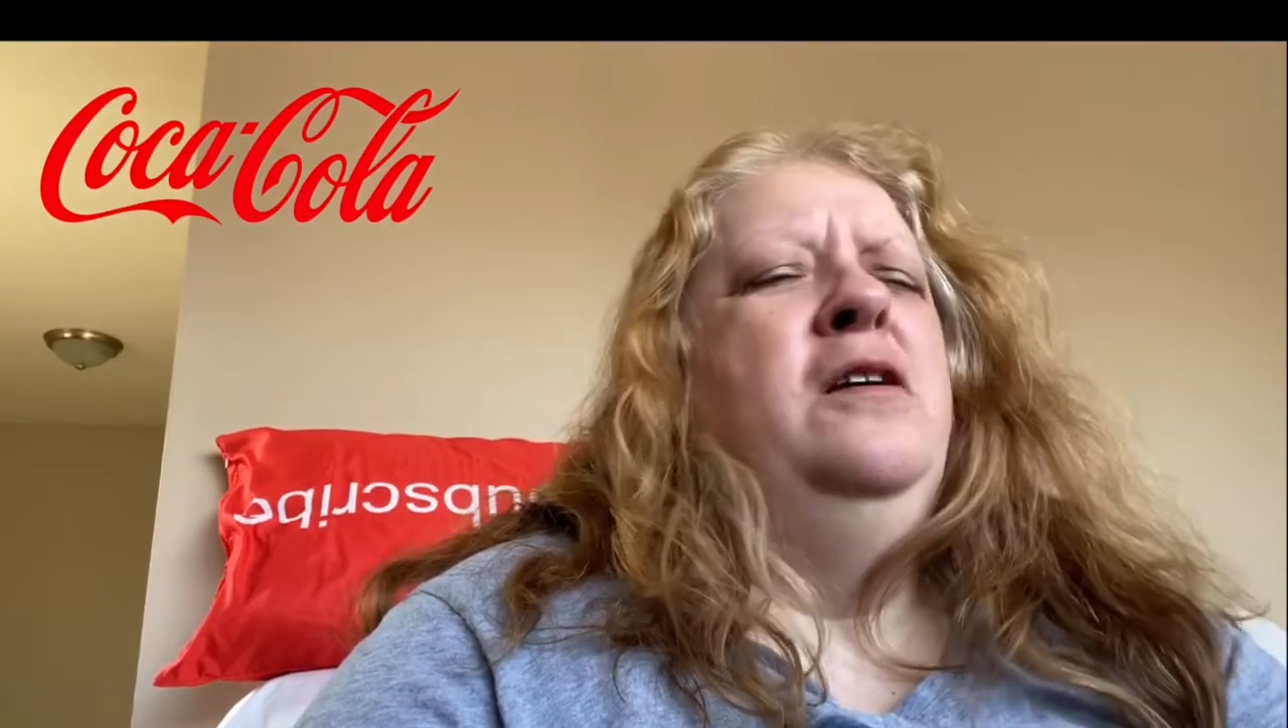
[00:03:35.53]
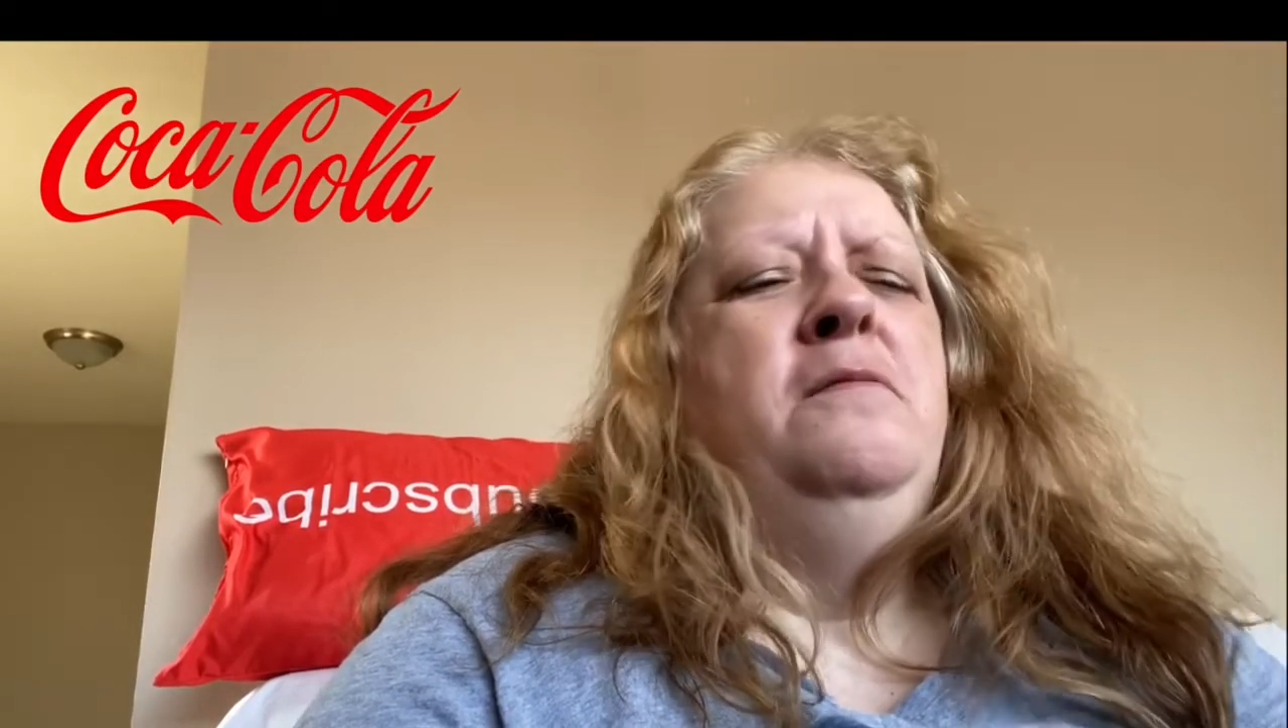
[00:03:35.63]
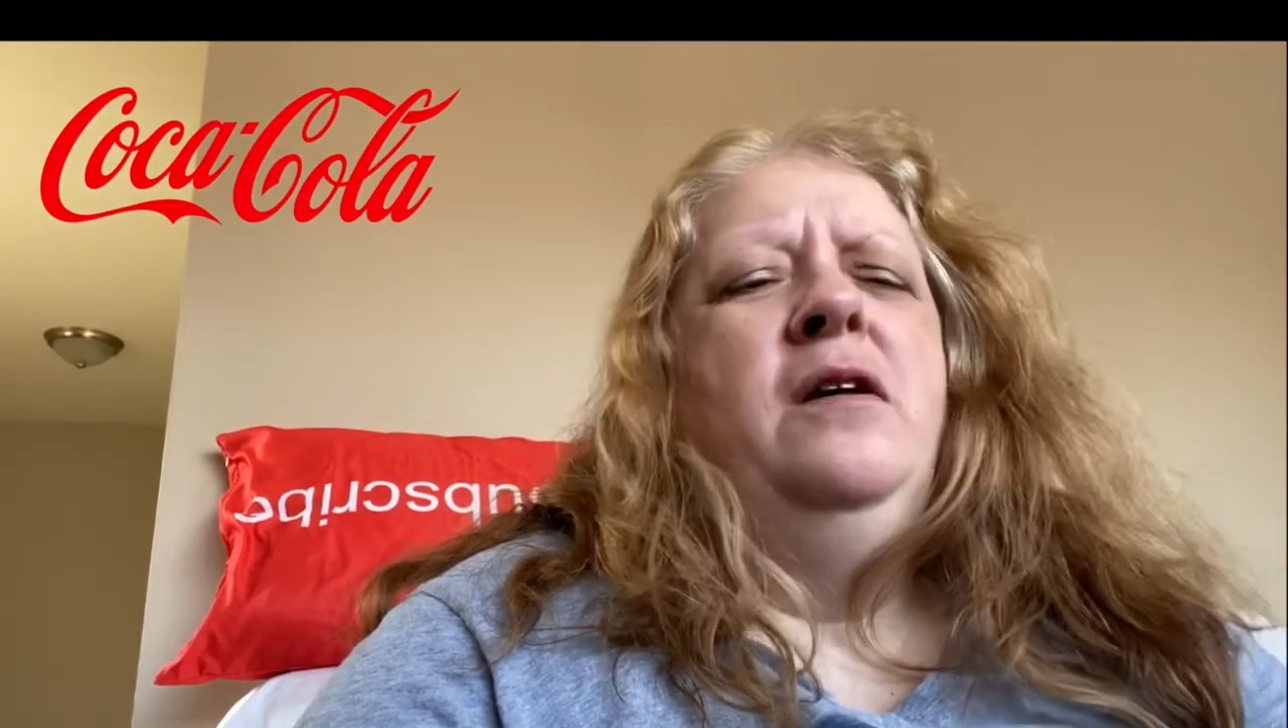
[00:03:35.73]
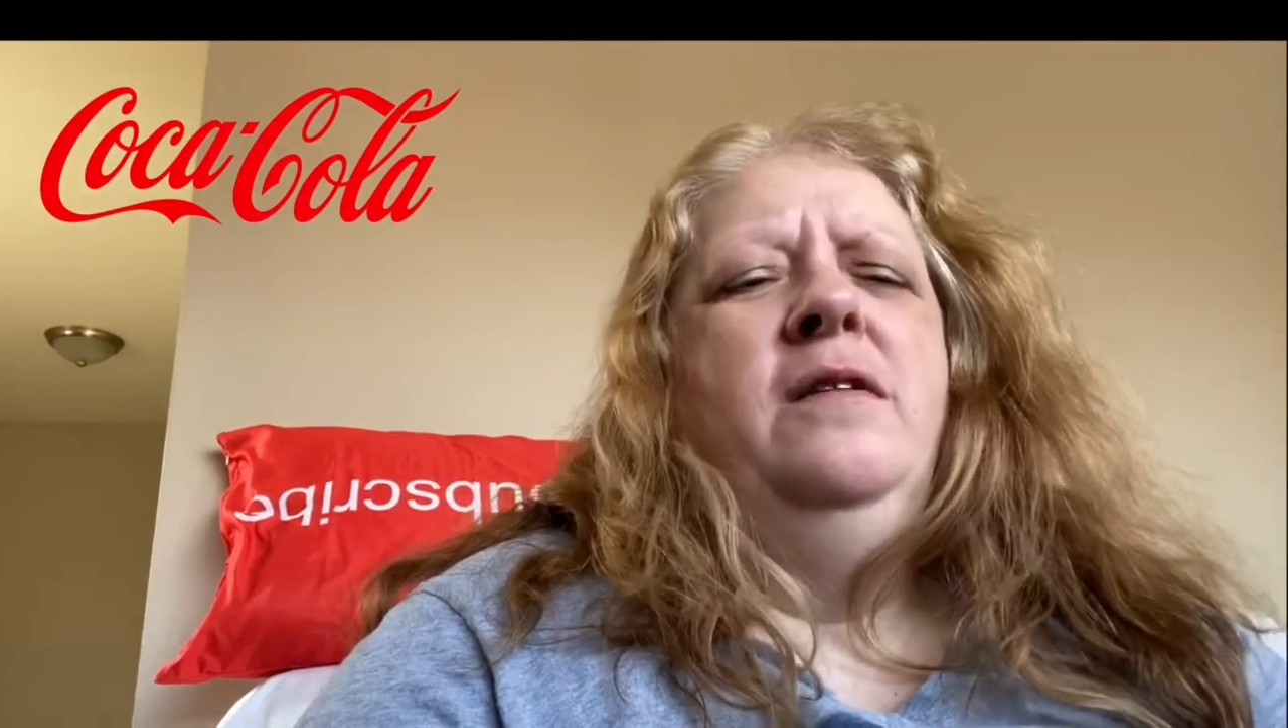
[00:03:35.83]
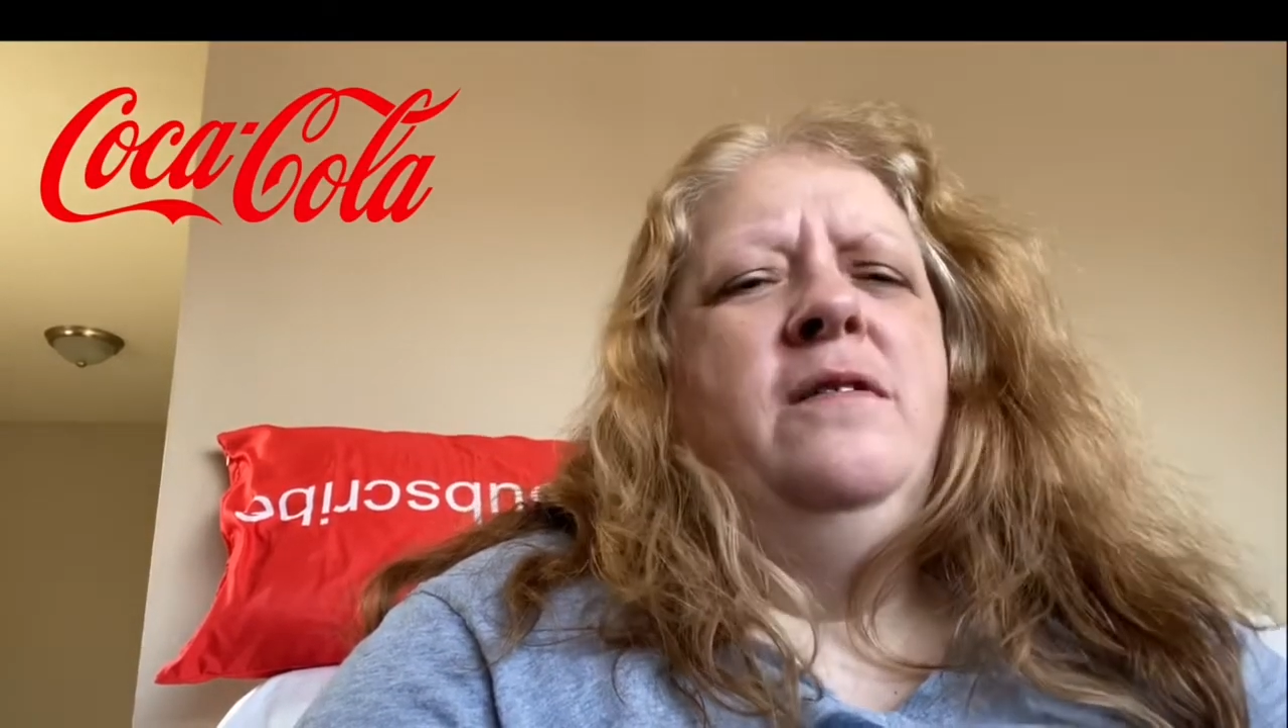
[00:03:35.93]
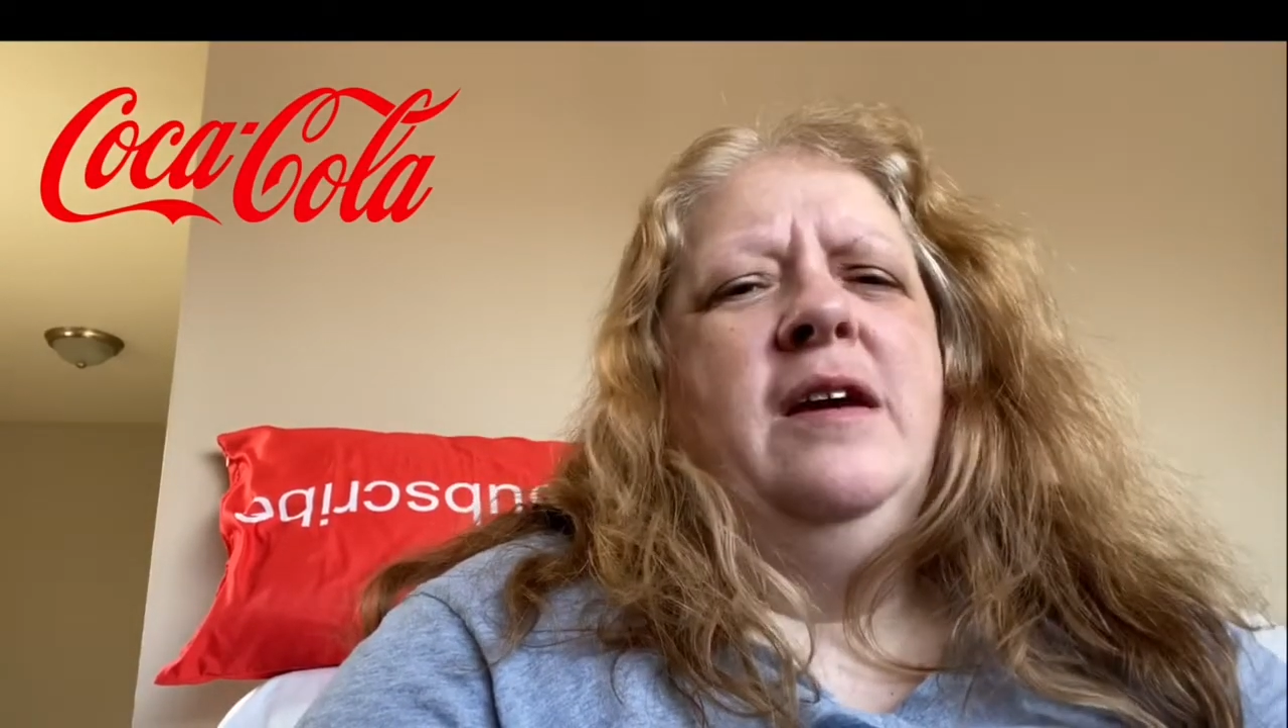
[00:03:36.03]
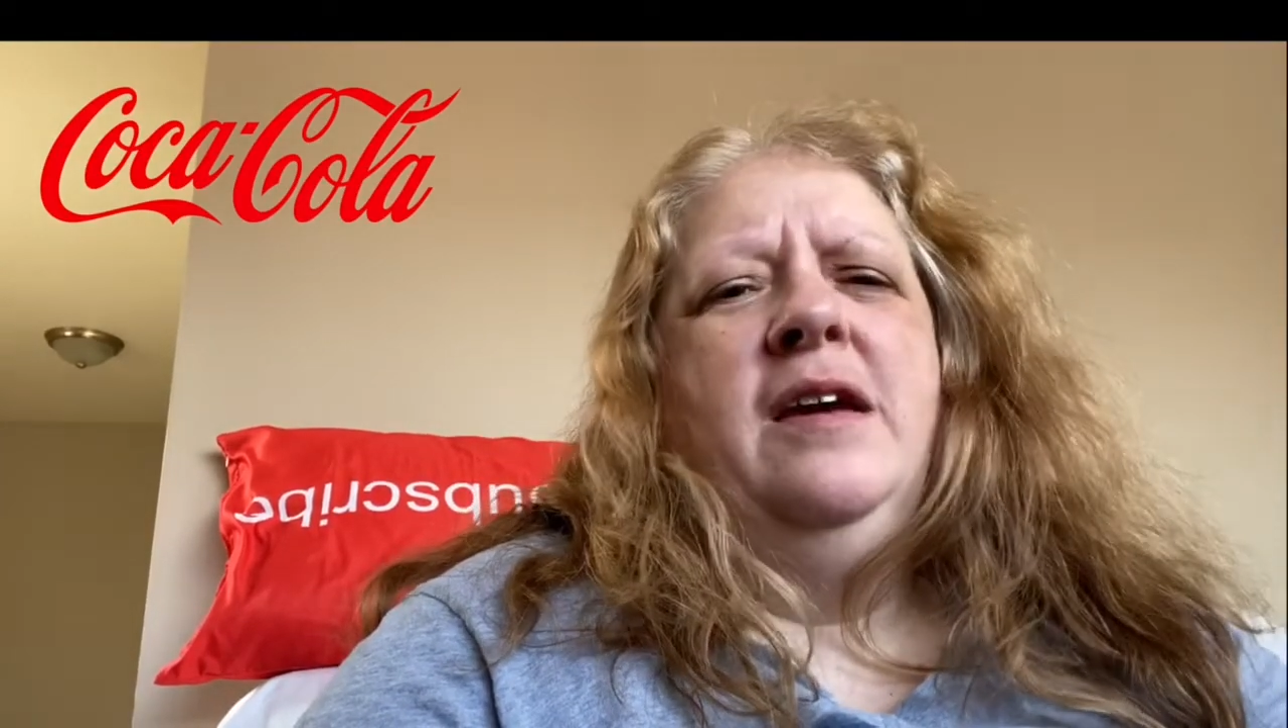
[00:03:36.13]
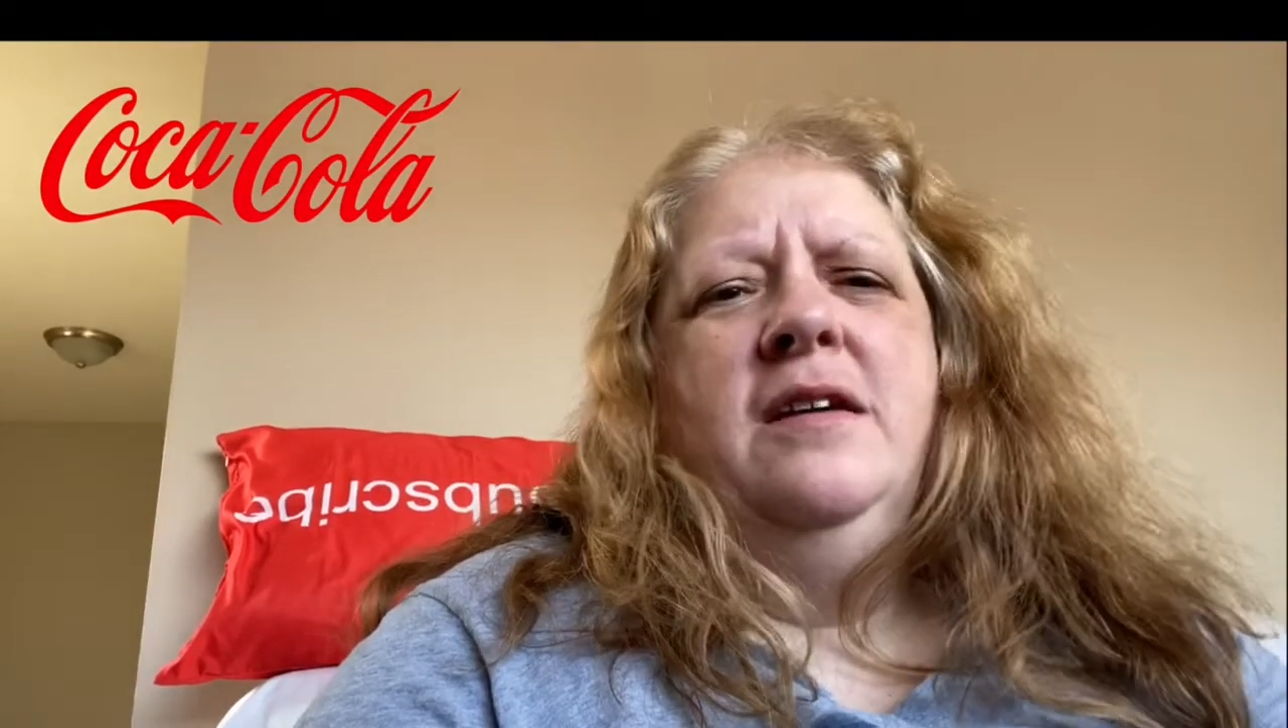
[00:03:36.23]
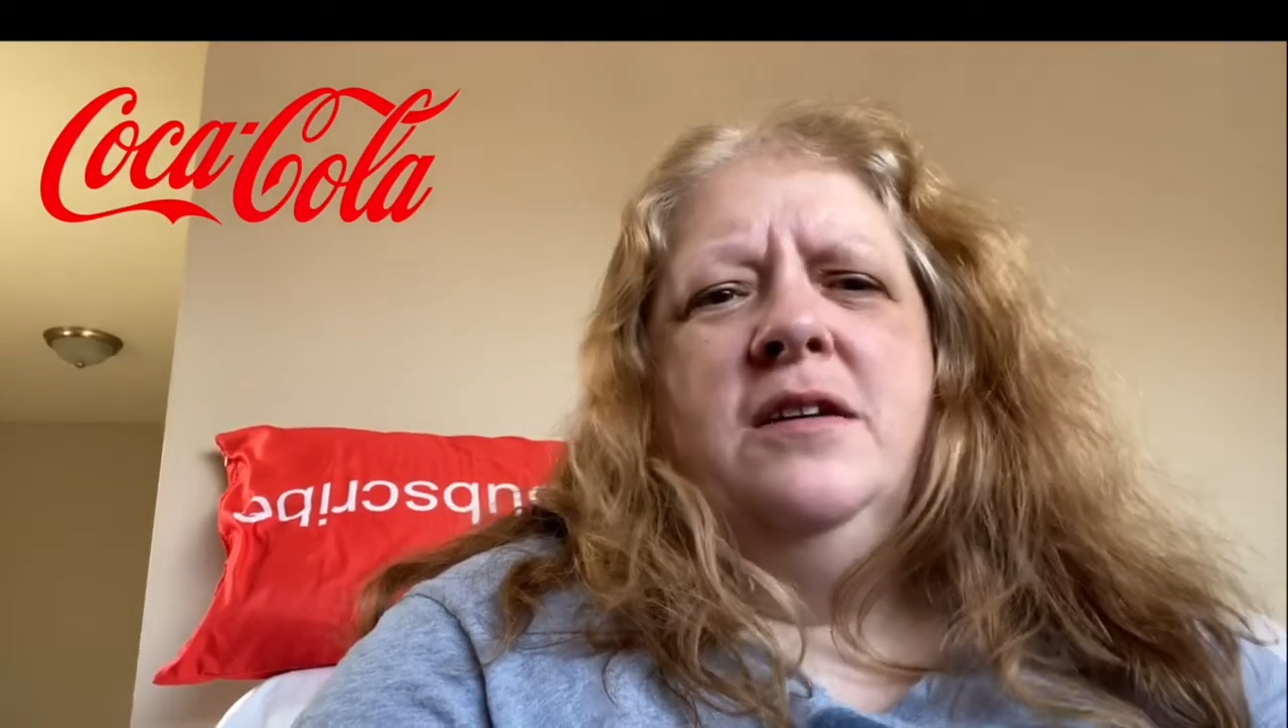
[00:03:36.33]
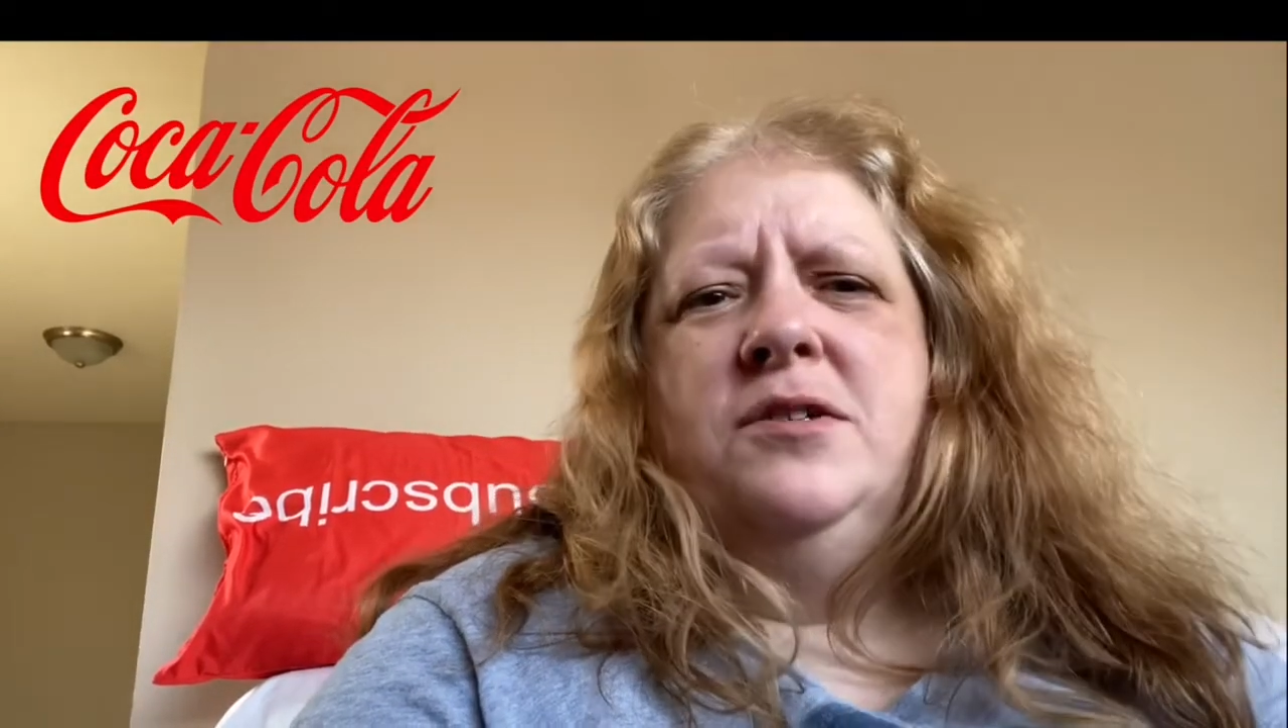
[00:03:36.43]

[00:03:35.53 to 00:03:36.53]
I'm not liking